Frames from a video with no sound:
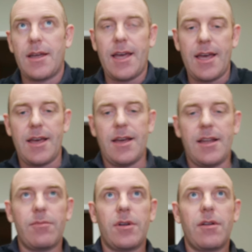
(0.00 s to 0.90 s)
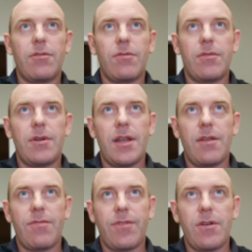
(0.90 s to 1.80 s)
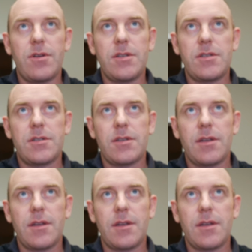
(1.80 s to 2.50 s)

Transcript: and I'm going to refocus.